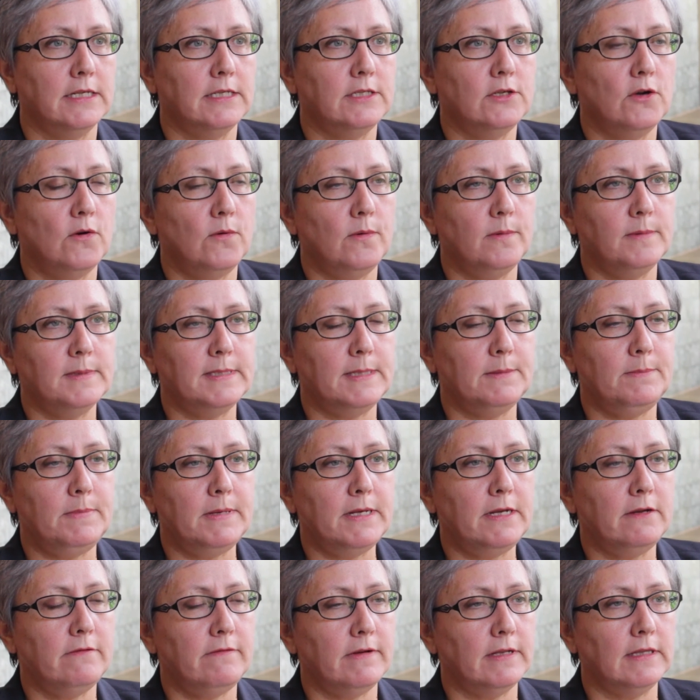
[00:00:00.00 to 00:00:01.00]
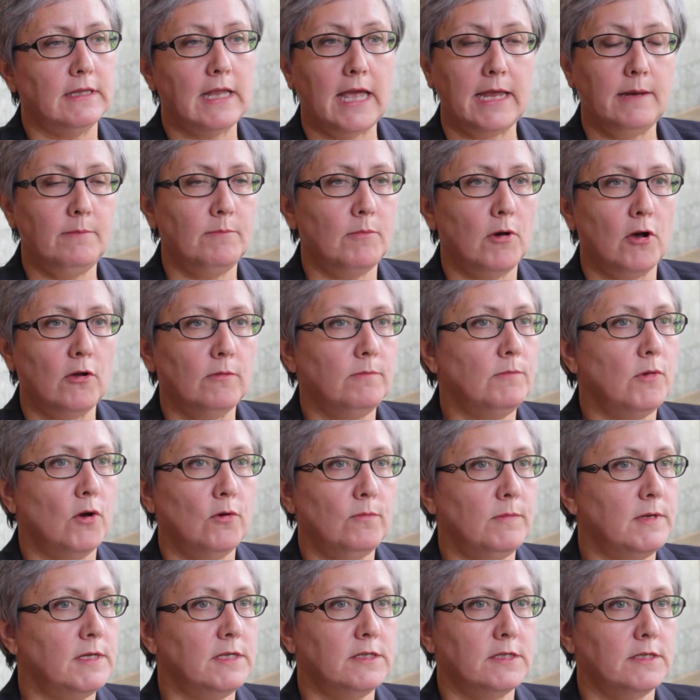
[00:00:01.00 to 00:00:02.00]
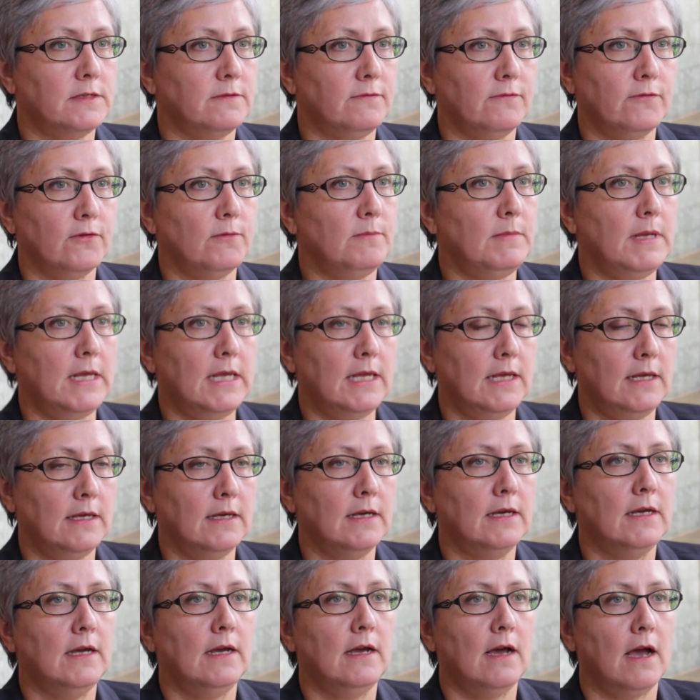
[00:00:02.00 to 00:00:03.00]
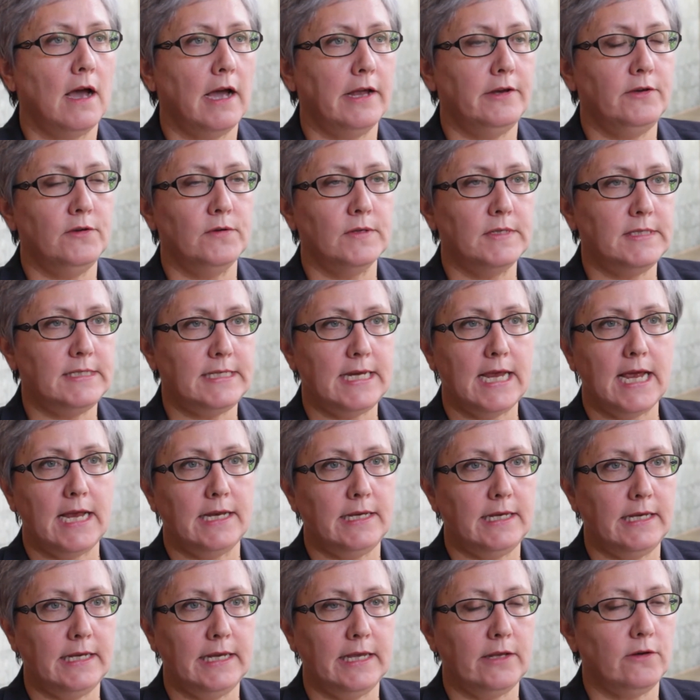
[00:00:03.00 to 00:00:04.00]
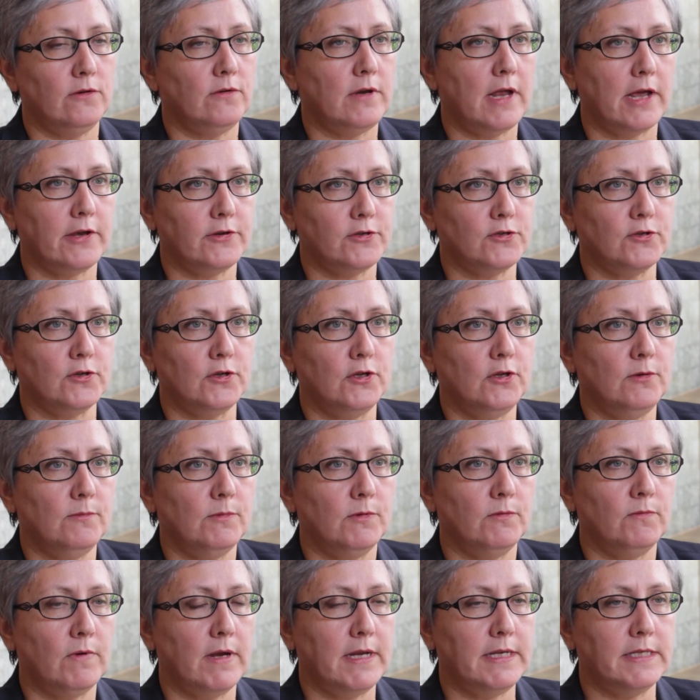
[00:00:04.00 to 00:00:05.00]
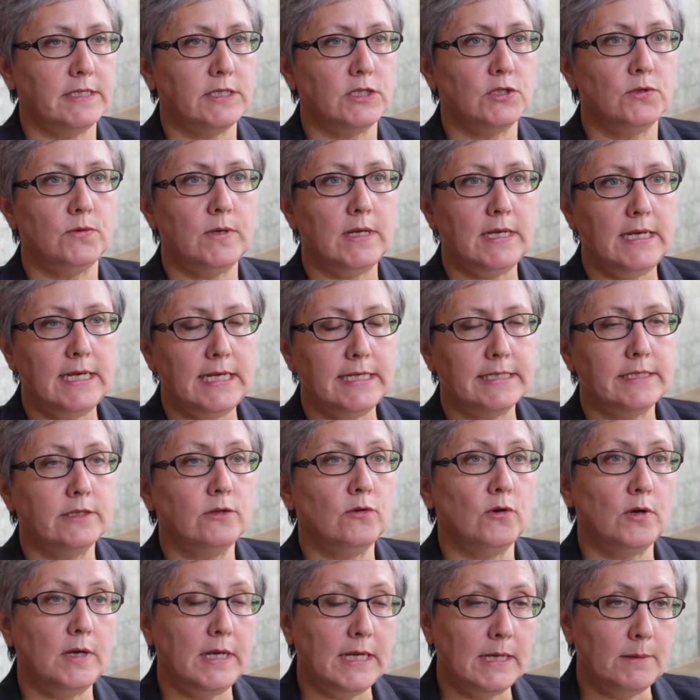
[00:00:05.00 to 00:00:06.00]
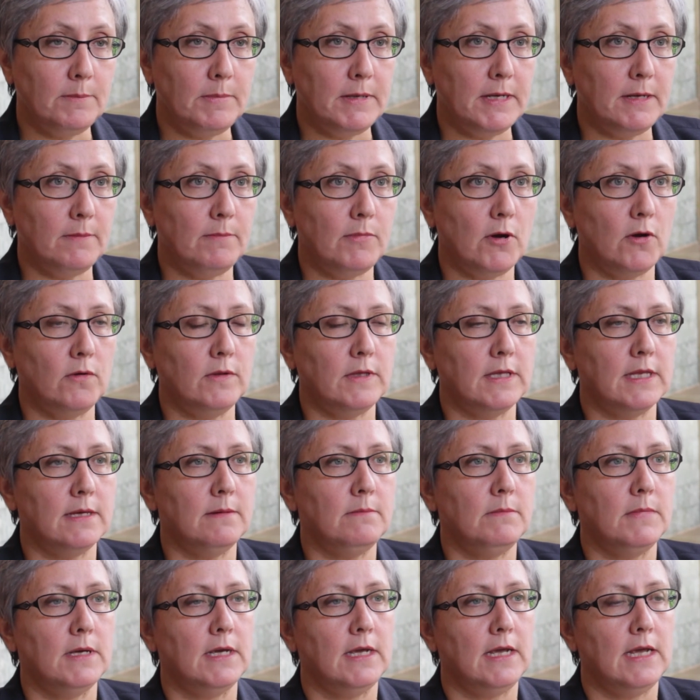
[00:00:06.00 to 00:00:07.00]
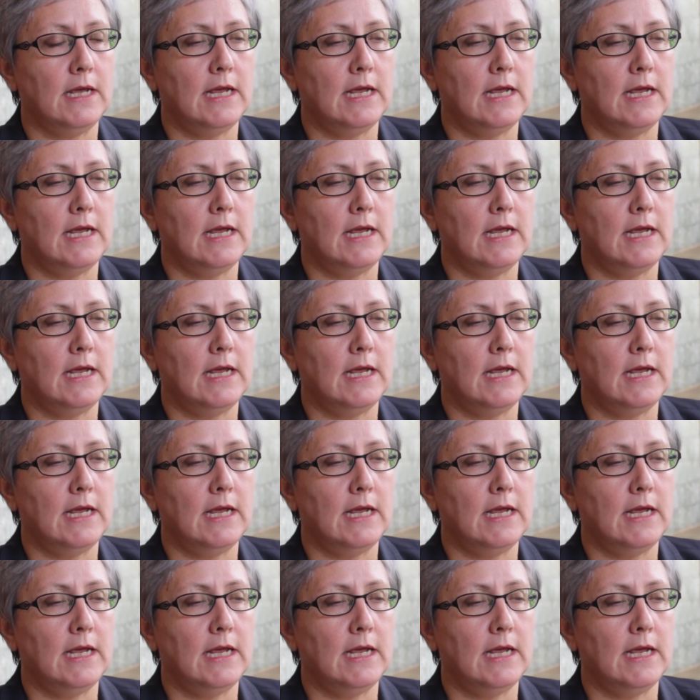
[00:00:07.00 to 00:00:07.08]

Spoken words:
So it was a bit of a light bulb moment for me, understanding international human rights treaties, learning a bit about them,